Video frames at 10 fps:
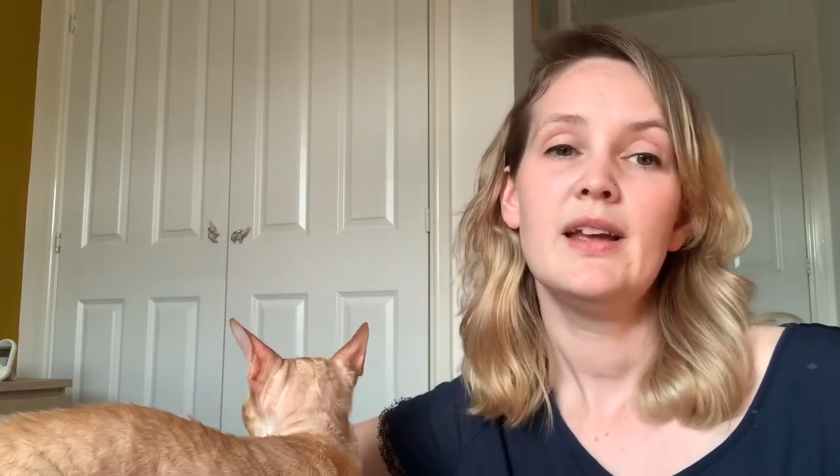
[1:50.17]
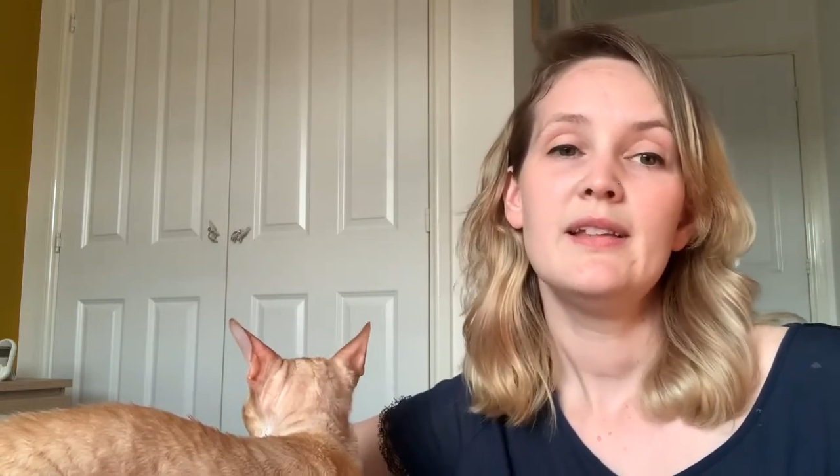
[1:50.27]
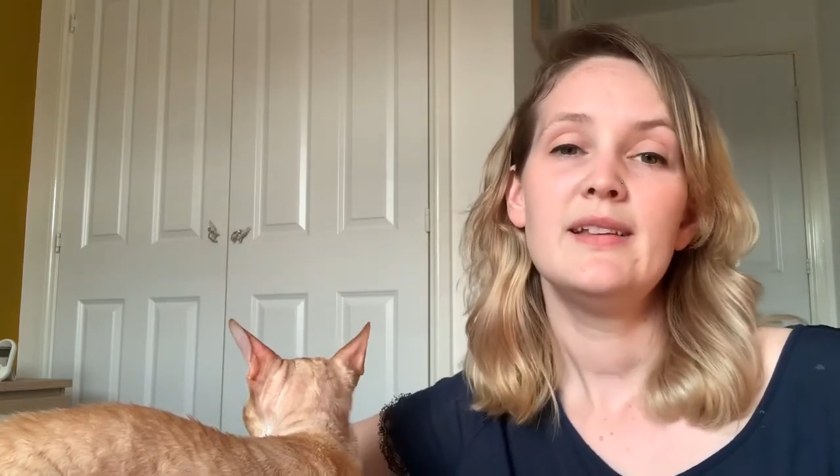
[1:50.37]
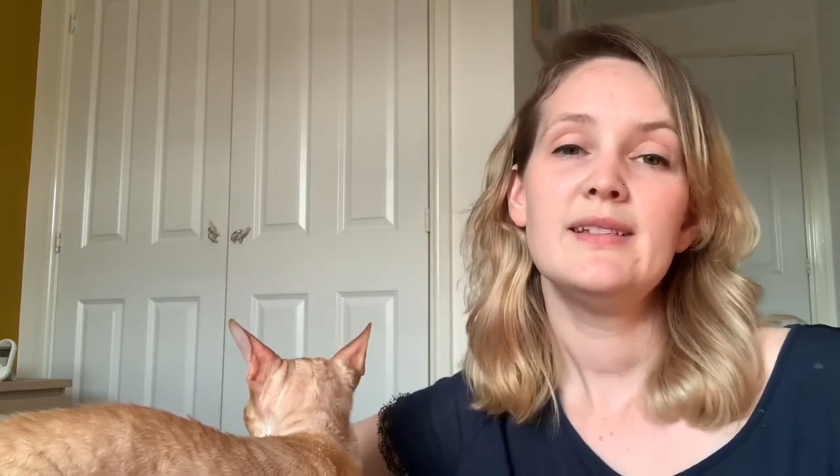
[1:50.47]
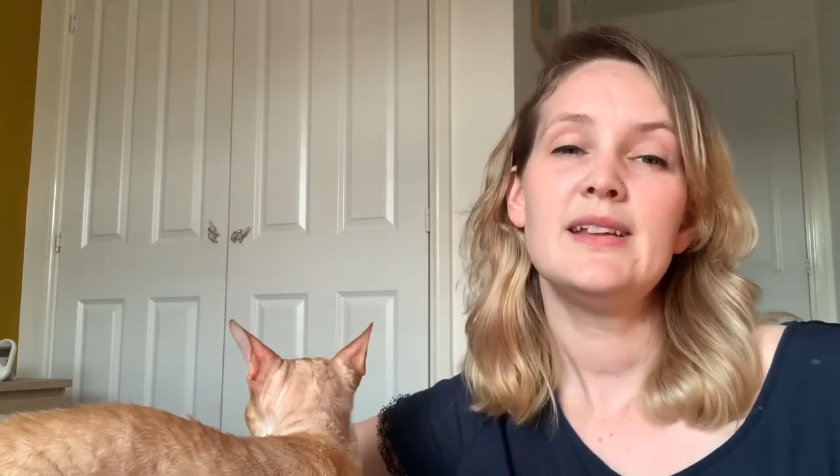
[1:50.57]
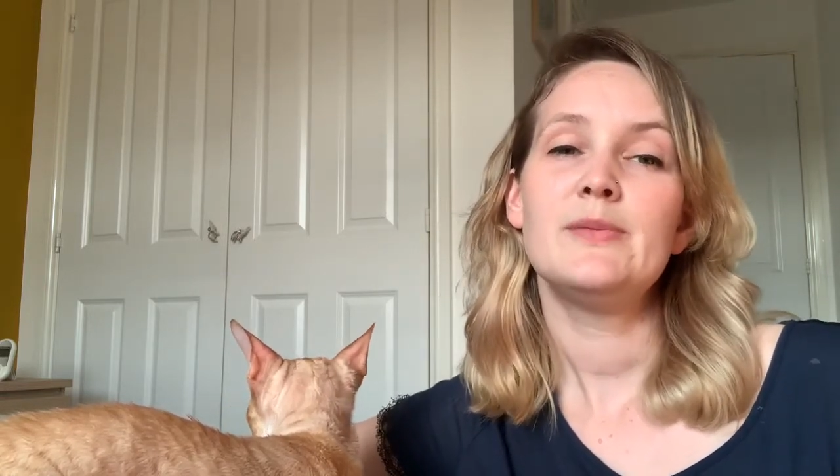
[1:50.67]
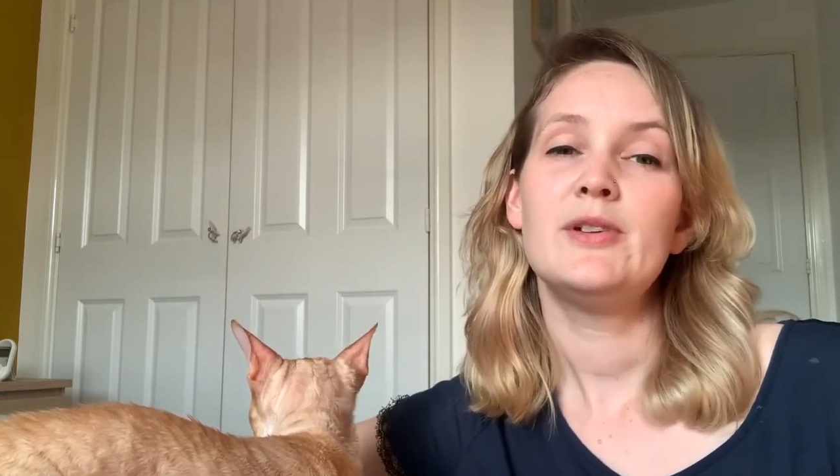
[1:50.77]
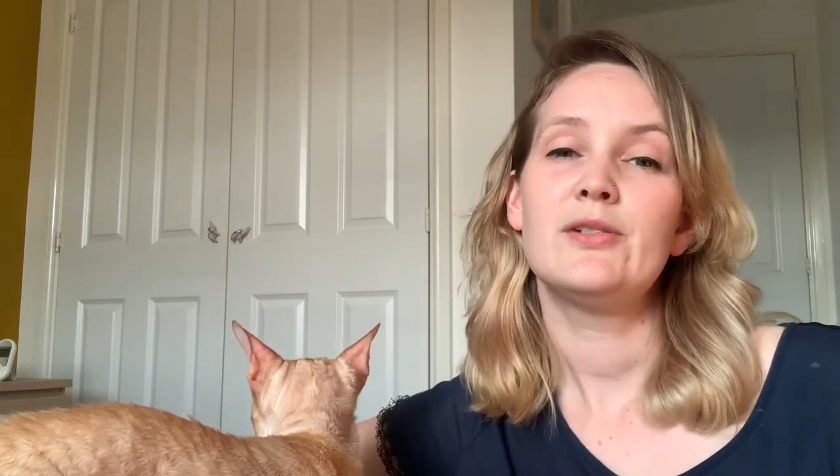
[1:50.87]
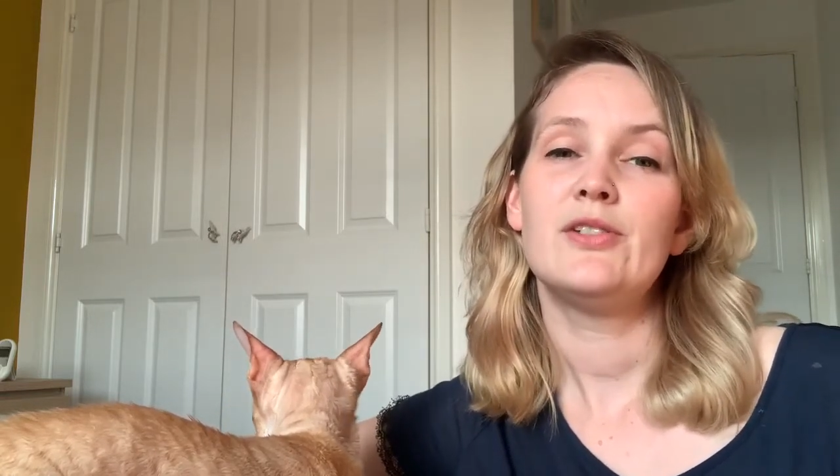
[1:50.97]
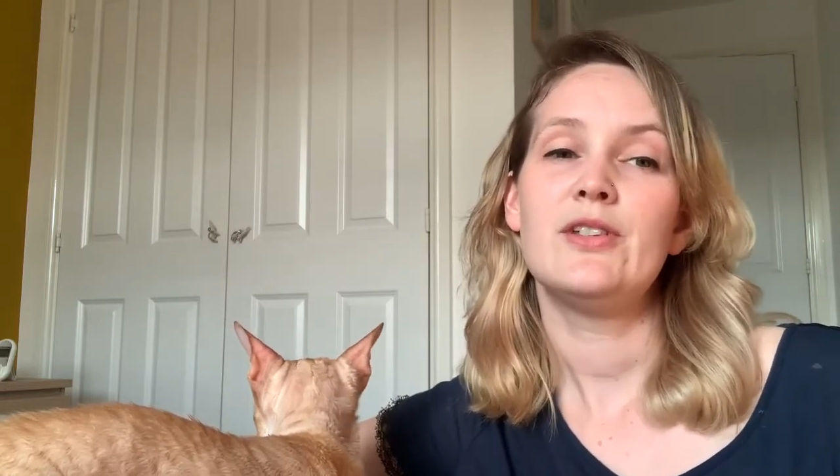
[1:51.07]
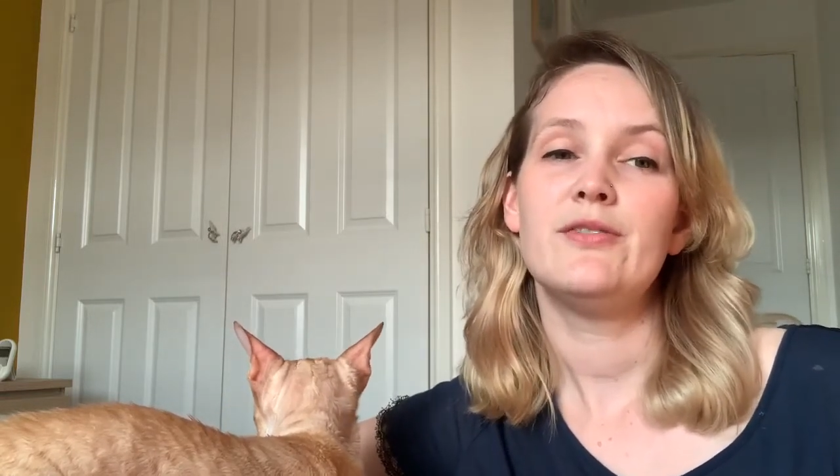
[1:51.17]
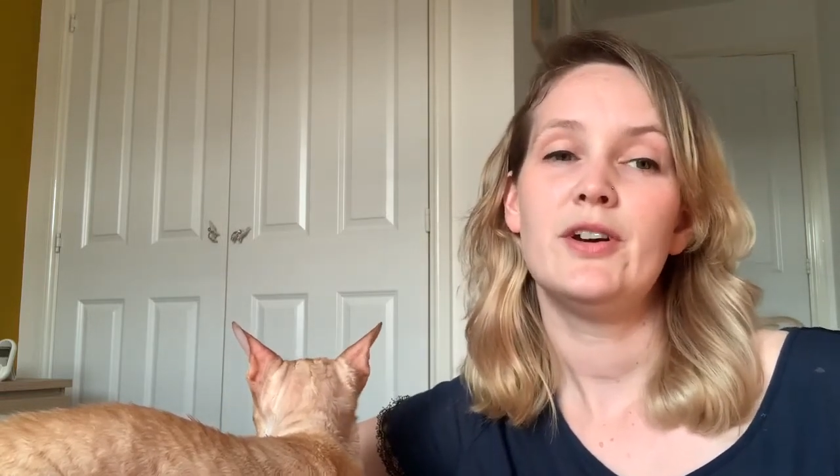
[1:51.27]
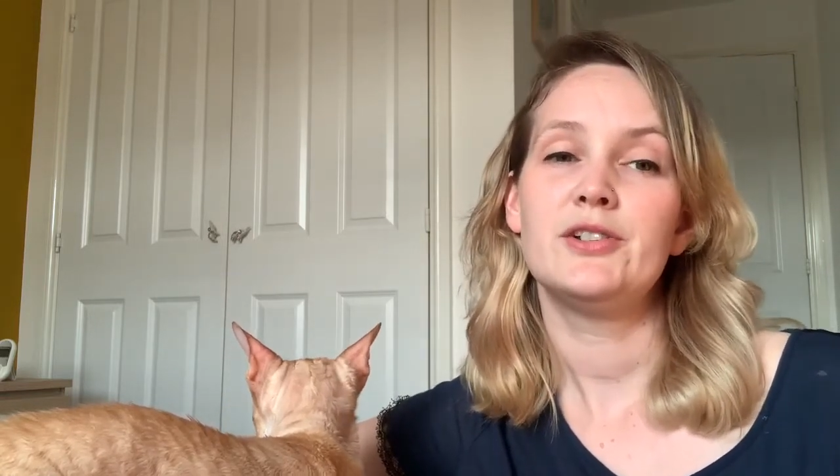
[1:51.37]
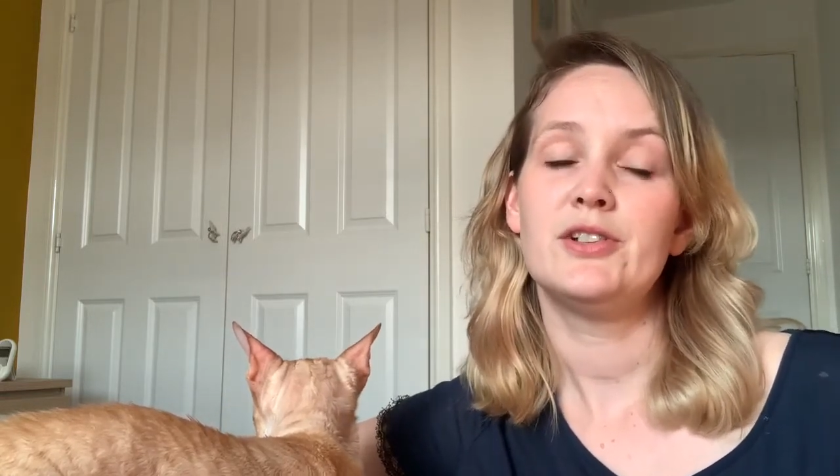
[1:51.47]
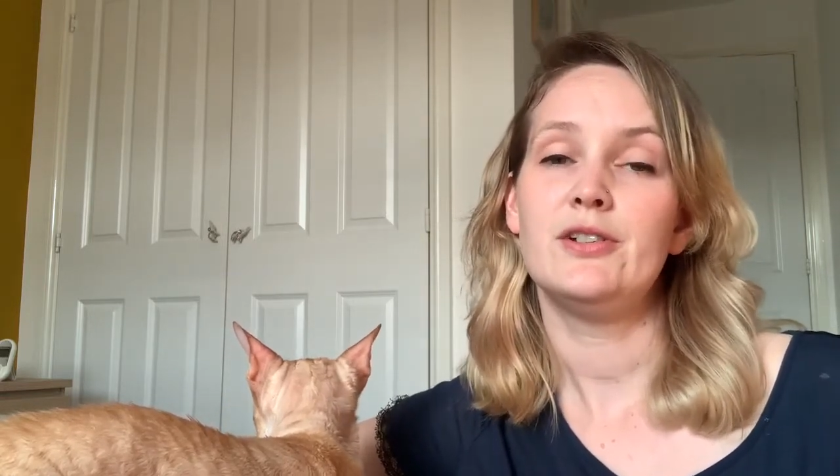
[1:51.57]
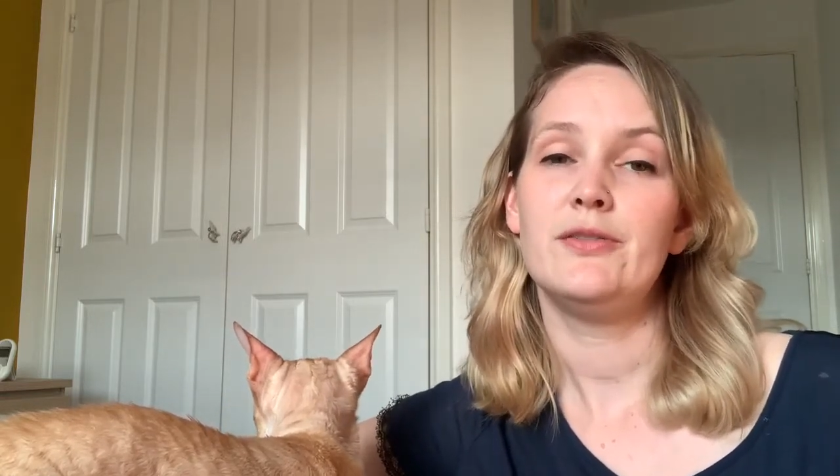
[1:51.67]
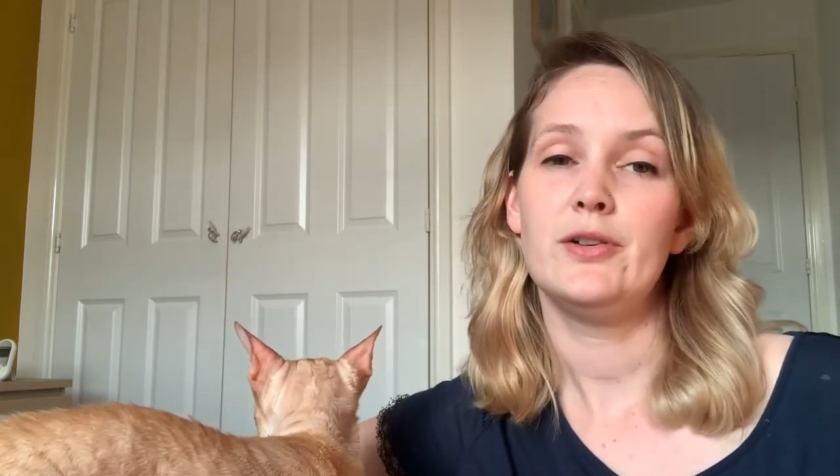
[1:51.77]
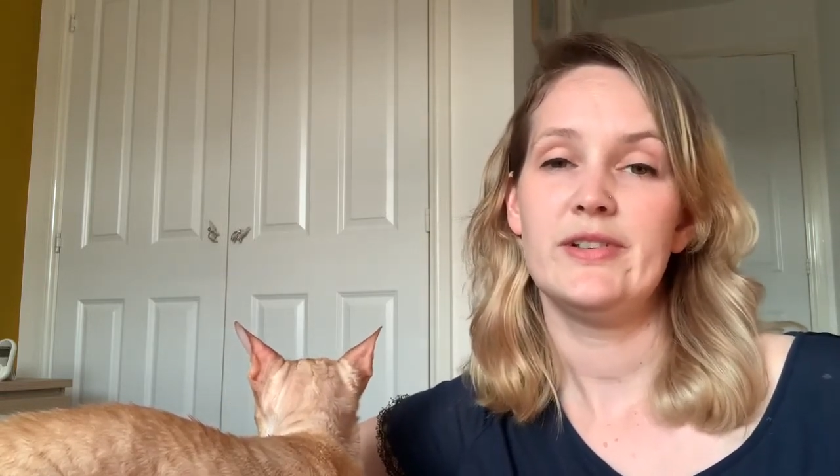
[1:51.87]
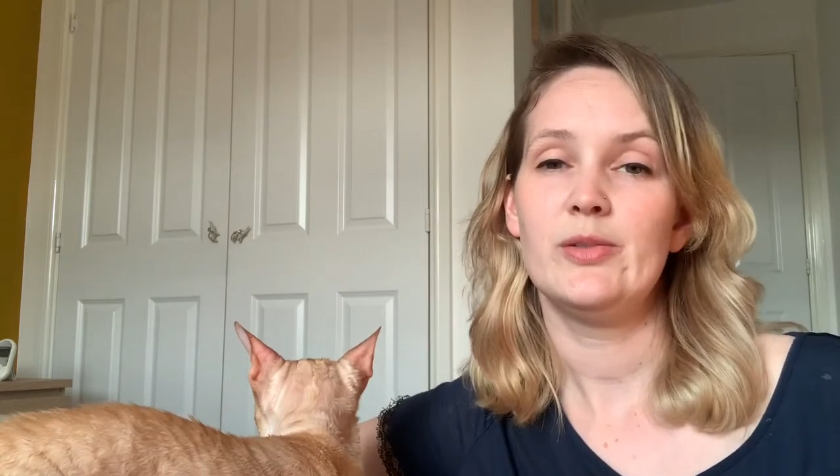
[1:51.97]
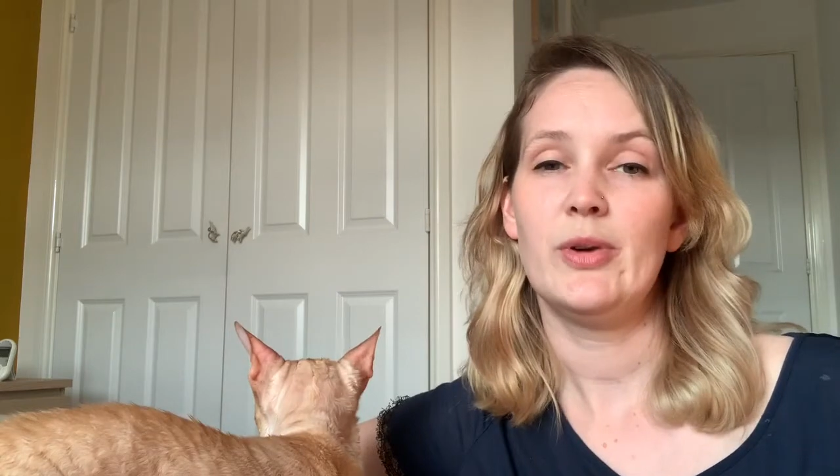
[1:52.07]
This leads me on to the function of
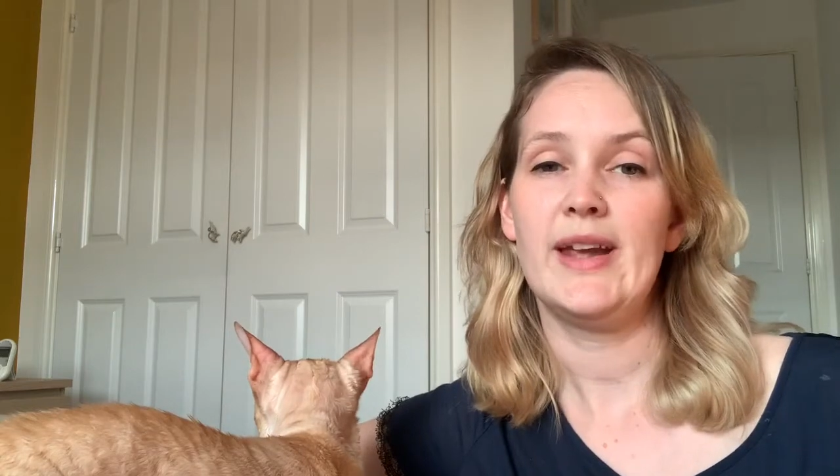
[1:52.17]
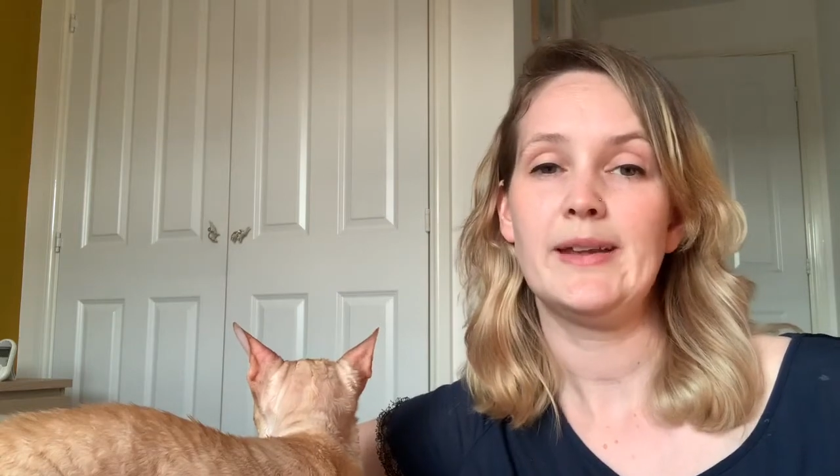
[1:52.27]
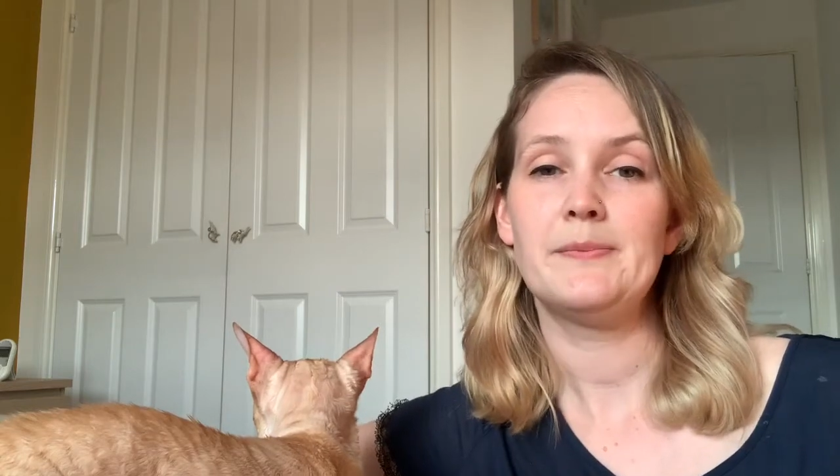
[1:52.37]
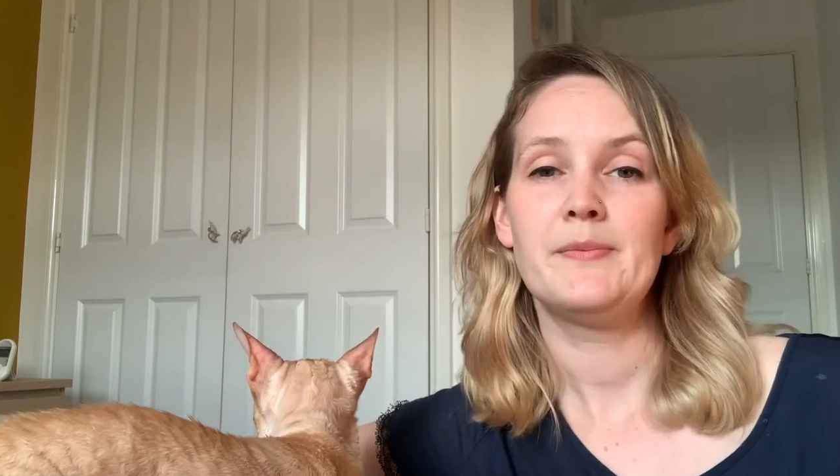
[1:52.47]
urine spraying.